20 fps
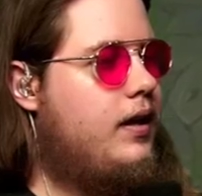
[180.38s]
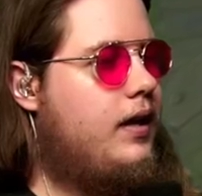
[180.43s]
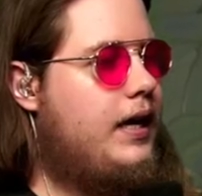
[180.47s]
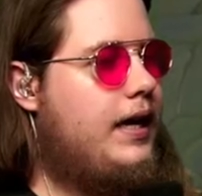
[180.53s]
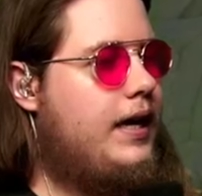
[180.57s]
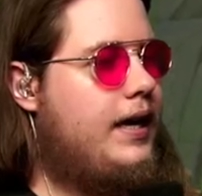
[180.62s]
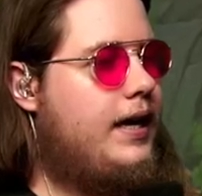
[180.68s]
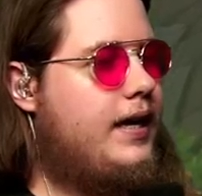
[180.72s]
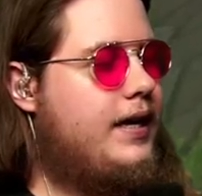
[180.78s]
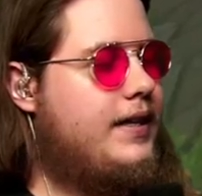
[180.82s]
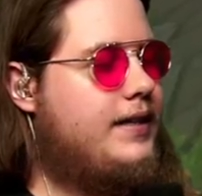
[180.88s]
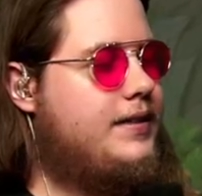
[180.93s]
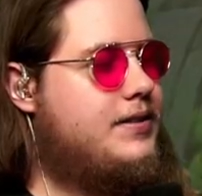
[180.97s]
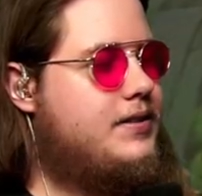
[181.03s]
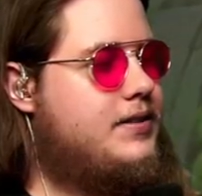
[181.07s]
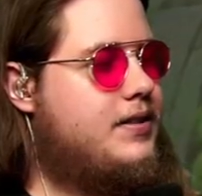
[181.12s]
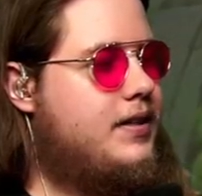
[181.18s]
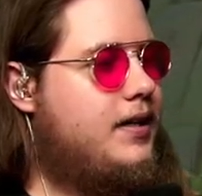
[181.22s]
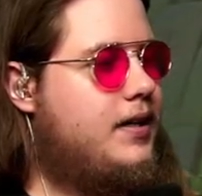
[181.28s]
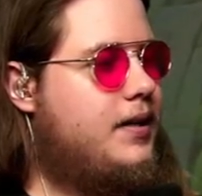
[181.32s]
And
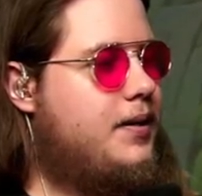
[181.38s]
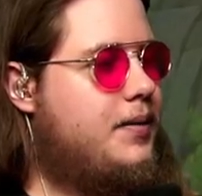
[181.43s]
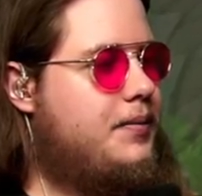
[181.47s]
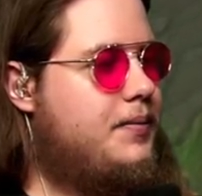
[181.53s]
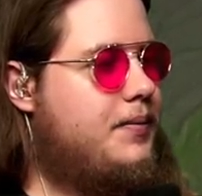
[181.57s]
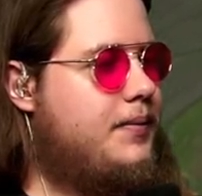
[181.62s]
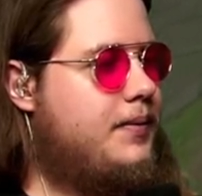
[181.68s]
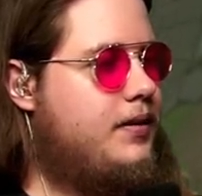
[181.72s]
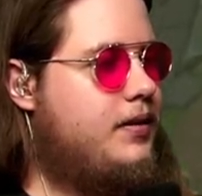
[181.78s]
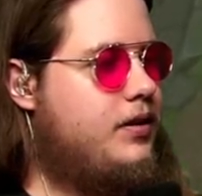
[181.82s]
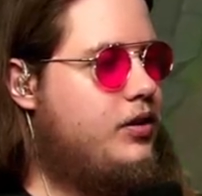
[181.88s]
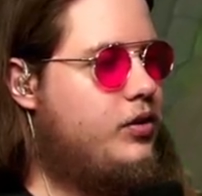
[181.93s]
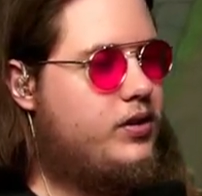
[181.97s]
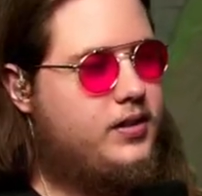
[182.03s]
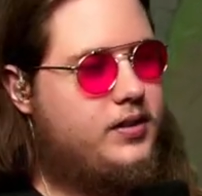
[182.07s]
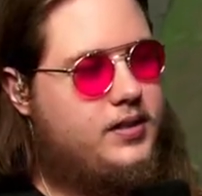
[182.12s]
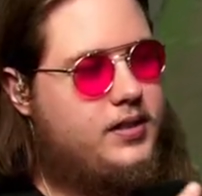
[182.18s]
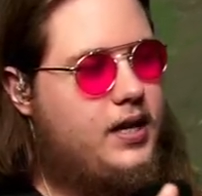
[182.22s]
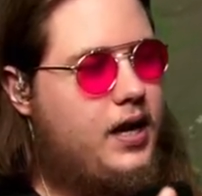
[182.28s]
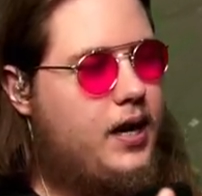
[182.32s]
you can see